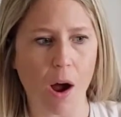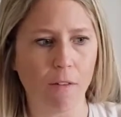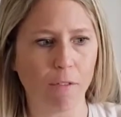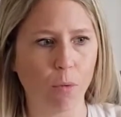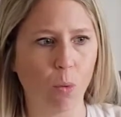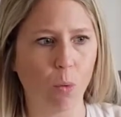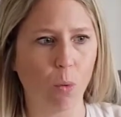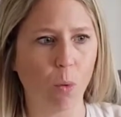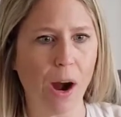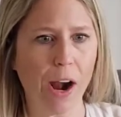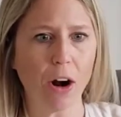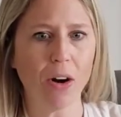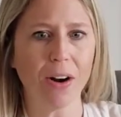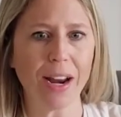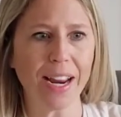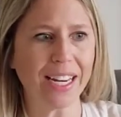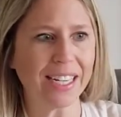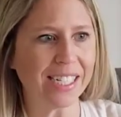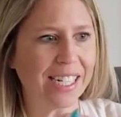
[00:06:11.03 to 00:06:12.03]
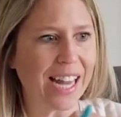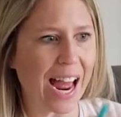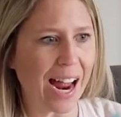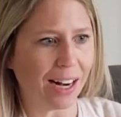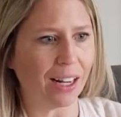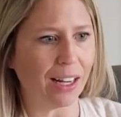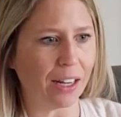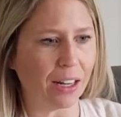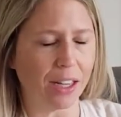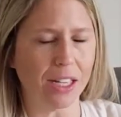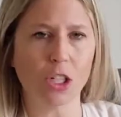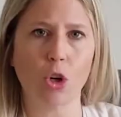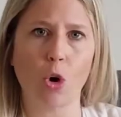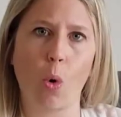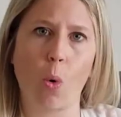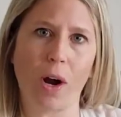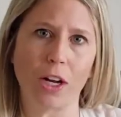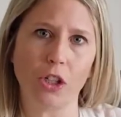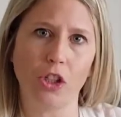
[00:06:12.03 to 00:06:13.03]
of where exactly this
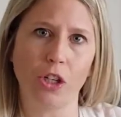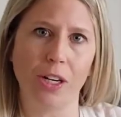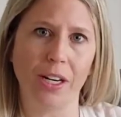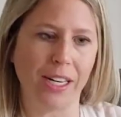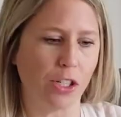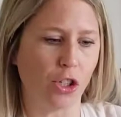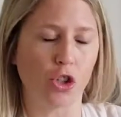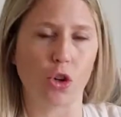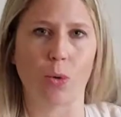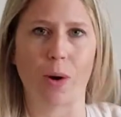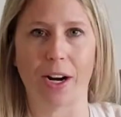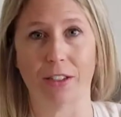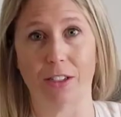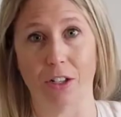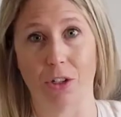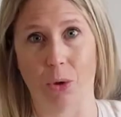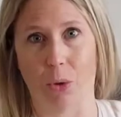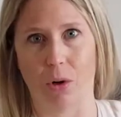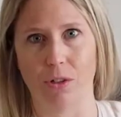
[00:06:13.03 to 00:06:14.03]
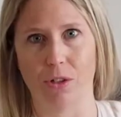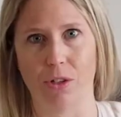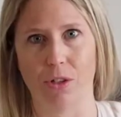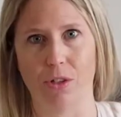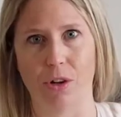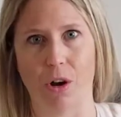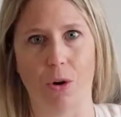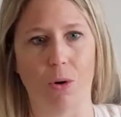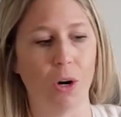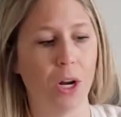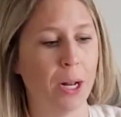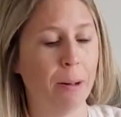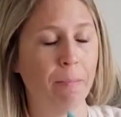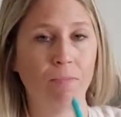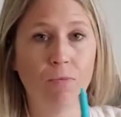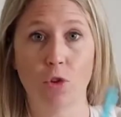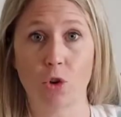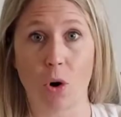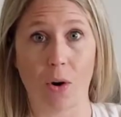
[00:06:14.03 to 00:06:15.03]
question is directed towards. So
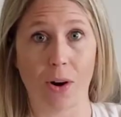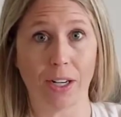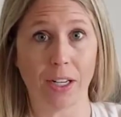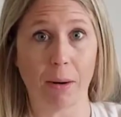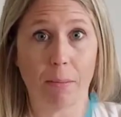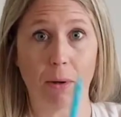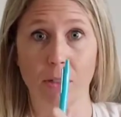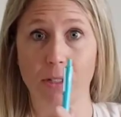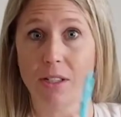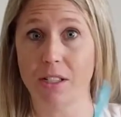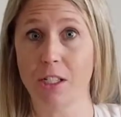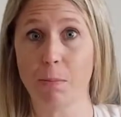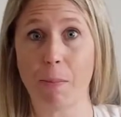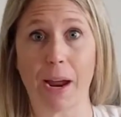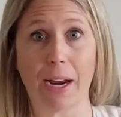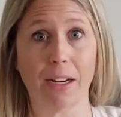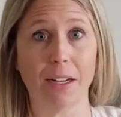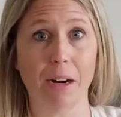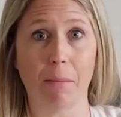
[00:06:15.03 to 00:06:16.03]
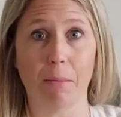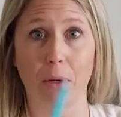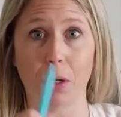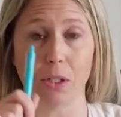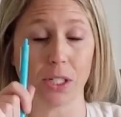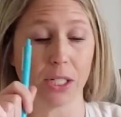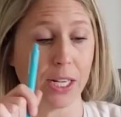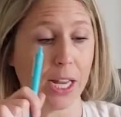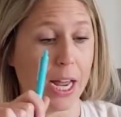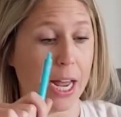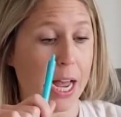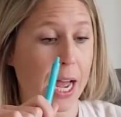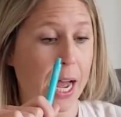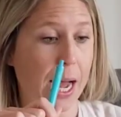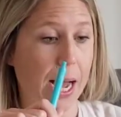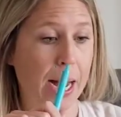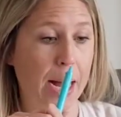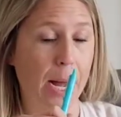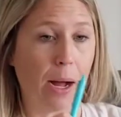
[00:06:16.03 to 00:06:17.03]
drawing numbers, spec numbers,
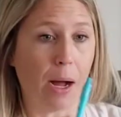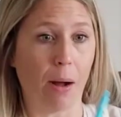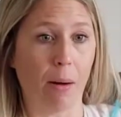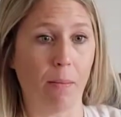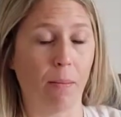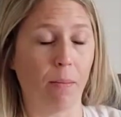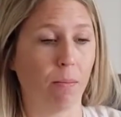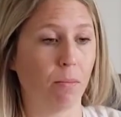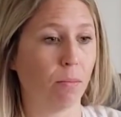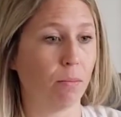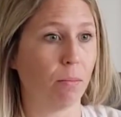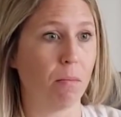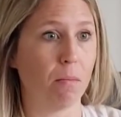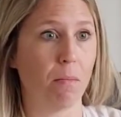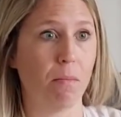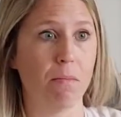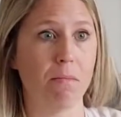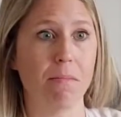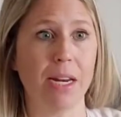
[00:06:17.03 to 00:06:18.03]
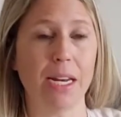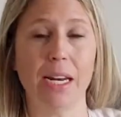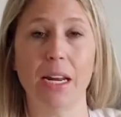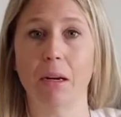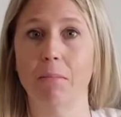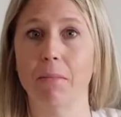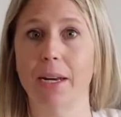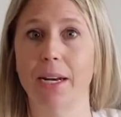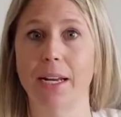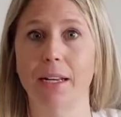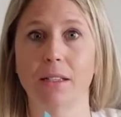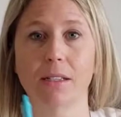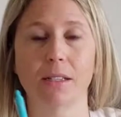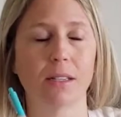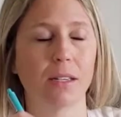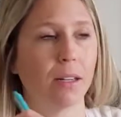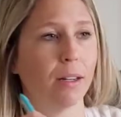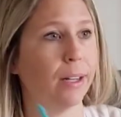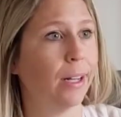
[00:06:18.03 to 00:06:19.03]
meeting
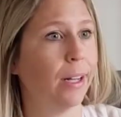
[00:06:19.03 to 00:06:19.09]
minutes,